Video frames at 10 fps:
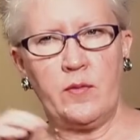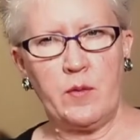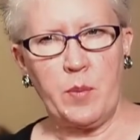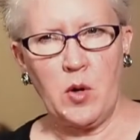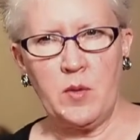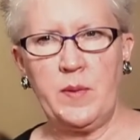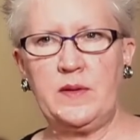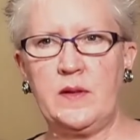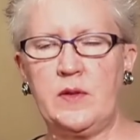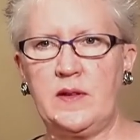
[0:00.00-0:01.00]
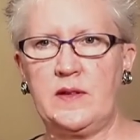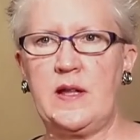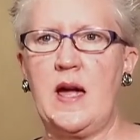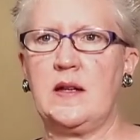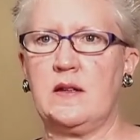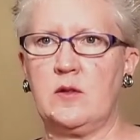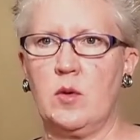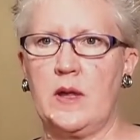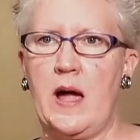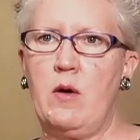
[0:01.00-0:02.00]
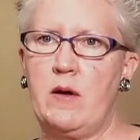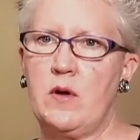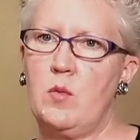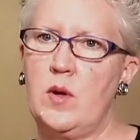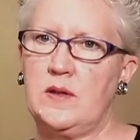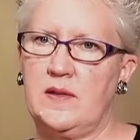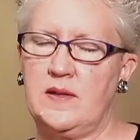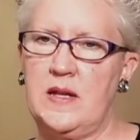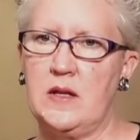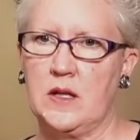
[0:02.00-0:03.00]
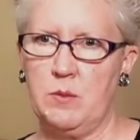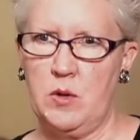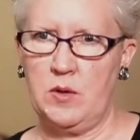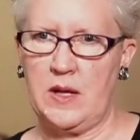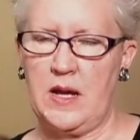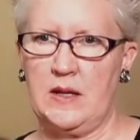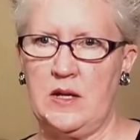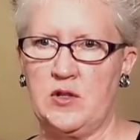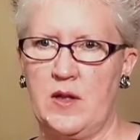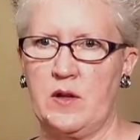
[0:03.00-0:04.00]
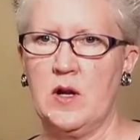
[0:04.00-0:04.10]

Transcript: if a purpose of a set is to allow everyone to see and communicate each other,